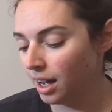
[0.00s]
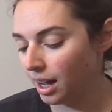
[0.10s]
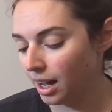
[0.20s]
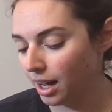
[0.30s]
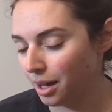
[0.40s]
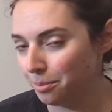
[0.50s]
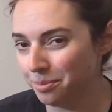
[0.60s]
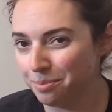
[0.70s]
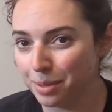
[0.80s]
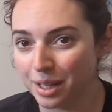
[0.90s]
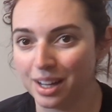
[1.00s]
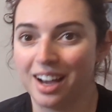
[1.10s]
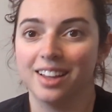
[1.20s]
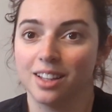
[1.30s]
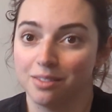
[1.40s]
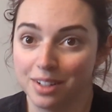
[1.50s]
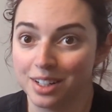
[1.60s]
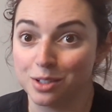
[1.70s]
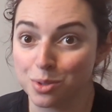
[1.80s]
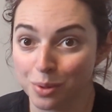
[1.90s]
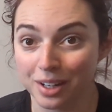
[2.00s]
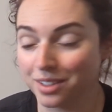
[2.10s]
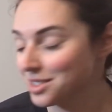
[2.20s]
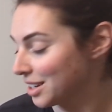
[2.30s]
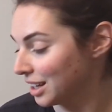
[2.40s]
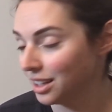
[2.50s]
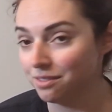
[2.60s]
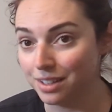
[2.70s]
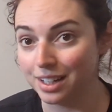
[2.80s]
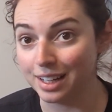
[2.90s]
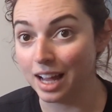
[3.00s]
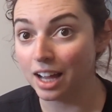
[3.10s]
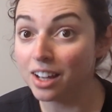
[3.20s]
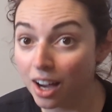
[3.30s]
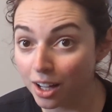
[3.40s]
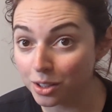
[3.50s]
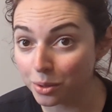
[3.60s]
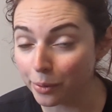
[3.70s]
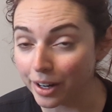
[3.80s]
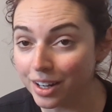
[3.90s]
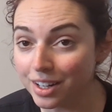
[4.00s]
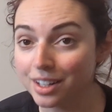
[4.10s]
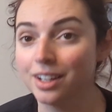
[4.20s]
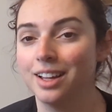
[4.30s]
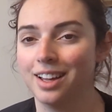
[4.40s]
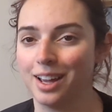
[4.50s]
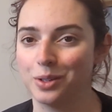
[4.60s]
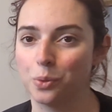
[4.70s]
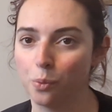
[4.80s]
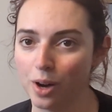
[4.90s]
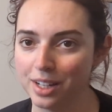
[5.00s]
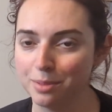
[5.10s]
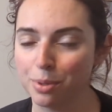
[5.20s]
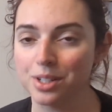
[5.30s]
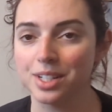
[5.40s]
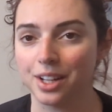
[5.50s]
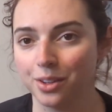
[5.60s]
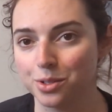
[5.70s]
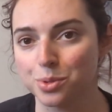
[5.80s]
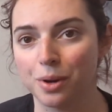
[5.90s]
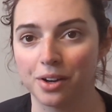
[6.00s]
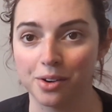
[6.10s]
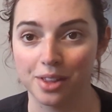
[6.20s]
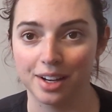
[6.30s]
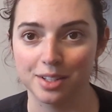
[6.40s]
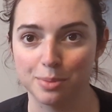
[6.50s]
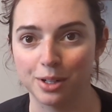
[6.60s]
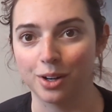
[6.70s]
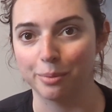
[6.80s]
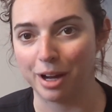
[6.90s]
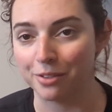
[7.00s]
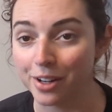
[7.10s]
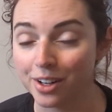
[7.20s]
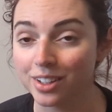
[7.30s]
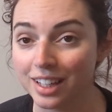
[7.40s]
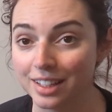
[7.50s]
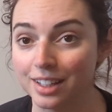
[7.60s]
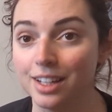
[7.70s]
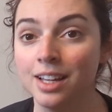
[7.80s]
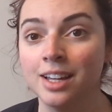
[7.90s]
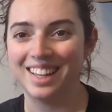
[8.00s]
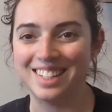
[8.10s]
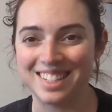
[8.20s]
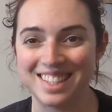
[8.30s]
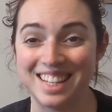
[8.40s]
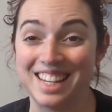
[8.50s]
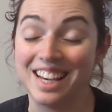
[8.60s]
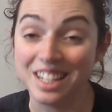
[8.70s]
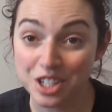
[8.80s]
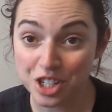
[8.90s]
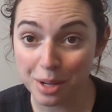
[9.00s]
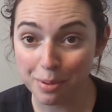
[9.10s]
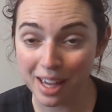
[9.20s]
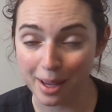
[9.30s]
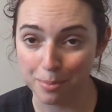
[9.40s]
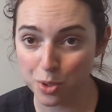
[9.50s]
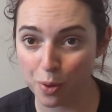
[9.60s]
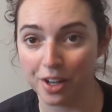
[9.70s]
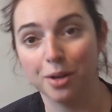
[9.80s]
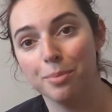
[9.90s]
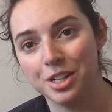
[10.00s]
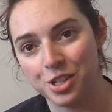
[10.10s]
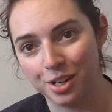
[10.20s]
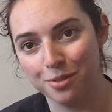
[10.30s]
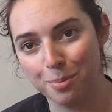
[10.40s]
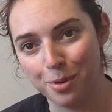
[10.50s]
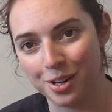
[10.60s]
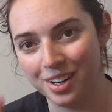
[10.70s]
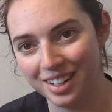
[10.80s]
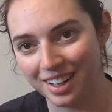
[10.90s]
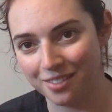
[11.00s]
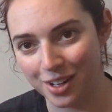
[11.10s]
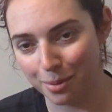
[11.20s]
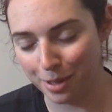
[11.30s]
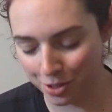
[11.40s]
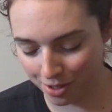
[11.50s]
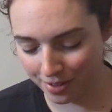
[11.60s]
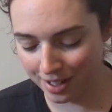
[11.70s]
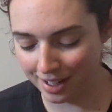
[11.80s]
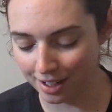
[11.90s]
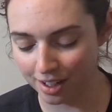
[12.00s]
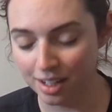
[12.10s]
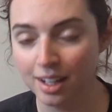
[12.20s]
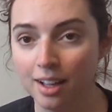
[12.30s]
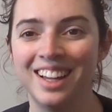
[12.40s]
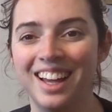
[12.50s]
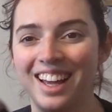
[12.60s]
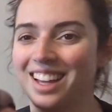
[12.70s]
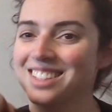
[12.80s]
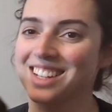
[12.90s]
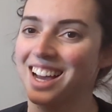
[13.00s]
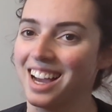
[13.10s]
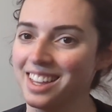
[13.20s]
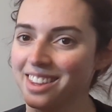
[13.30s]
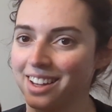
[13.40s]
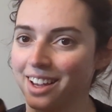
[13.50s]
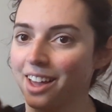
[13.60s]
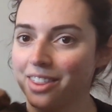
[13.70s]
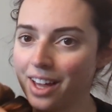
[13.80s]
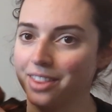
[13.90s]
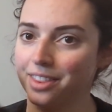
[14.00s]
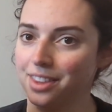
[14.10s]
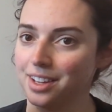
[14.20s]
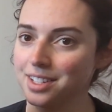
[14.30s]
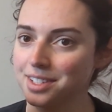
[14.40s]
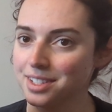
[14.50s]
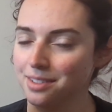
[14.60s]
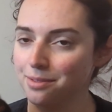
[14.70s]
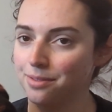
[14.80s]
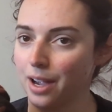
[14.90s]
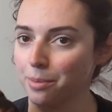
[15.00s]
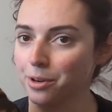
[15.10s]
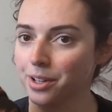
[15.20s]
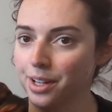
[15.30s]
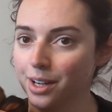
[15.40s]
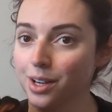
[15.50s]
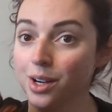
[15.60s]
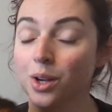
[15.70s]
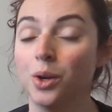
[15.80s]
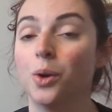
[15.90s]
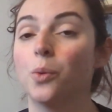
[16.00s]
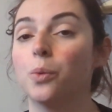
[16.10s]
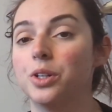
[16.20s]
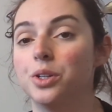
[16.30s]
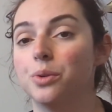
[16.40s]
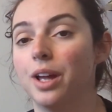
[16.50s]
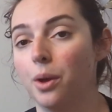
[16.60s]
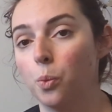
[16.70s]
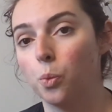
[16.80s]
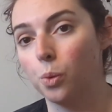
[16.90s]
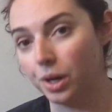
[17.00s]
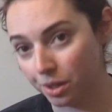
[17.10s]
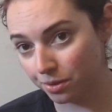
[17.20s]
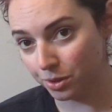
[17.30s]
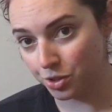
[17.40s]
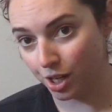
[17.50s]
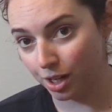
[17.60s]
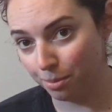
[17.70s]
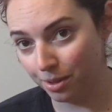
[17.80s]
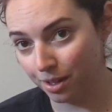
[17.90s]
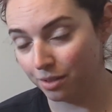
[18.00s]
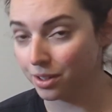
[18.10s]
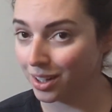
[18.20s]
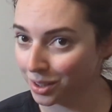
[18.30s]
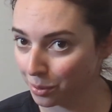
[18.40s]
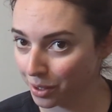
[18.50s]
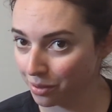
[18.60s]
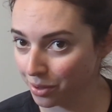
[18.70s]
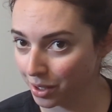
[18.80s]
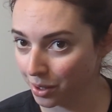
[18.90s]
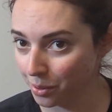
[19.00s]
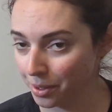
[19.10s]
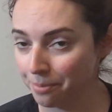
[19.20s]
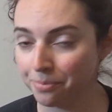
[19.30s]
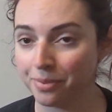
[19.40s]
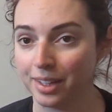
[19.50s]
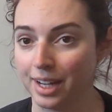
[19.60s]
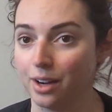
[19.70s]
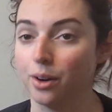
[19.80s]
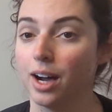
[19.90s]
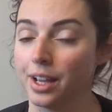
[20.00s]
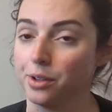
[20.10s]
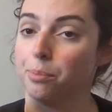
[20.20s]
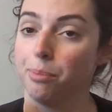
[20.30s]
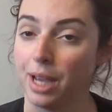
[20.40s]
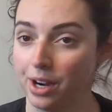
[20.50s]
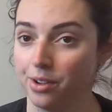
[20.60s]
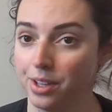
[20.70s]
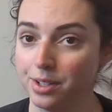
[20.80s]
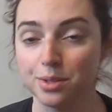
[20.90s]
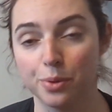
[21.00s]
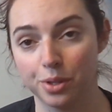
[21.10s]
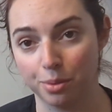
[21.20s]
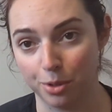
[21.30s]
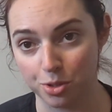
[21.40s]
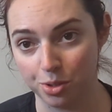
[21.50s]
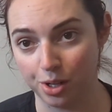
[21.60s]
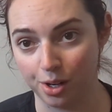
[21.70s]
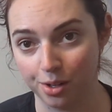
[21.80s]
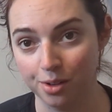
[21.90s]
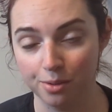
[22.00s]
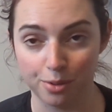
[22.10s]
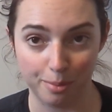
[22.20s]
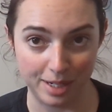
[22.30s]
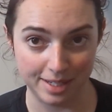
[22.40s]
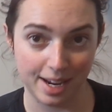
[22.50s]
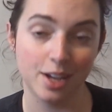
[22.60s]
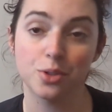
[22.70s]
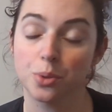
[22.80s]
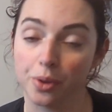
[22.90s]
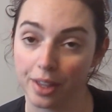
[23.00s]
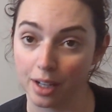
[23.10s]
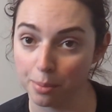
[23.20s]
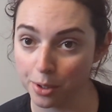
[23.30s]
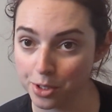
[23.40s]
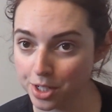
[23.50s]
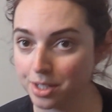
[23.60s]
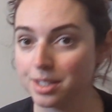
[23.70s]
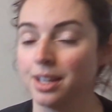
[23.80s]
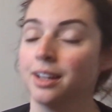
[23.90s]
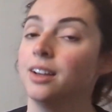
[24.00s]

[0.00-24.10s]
but I love knitting sweaters and I love knitting color work. And one particular sweater that has been on my radar lately is the Sheep Camp sweater by Jennifer Berg, and I've got a picture of it here. And I think that this fiber here would do a wonderful job of color work for the yoke. Now, I could pair this with commercial yarn from my stash or that I purchase,